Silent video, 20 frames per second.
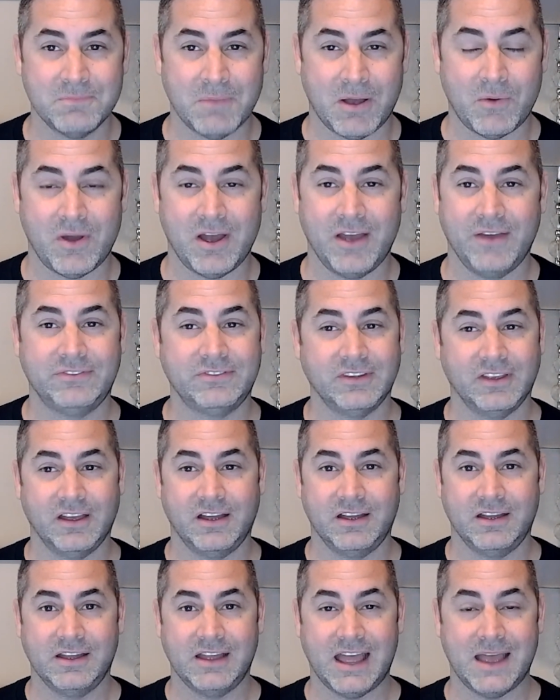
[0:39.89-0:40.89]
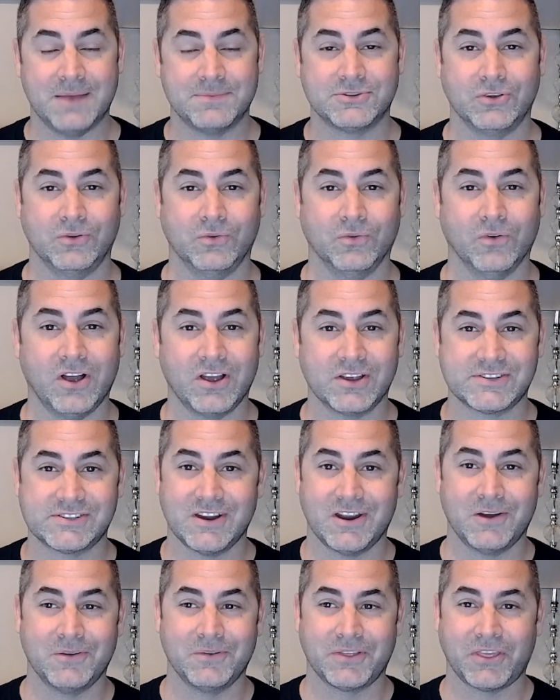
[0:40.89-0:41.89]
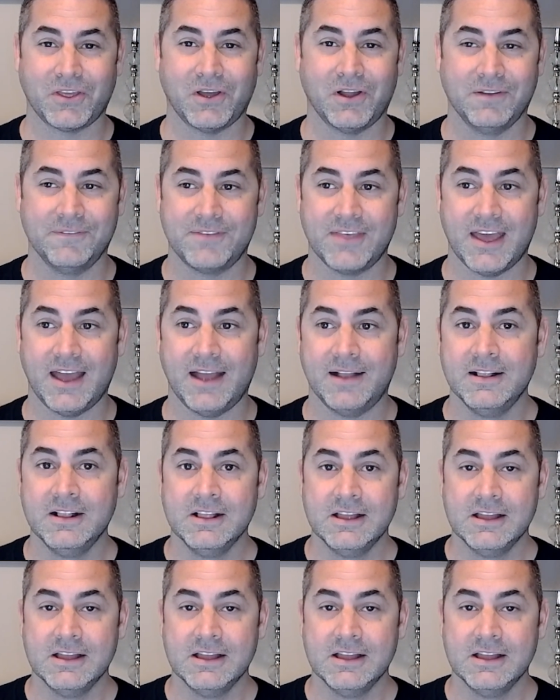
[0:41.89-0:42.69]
My wife's an absolute rock star with all of that.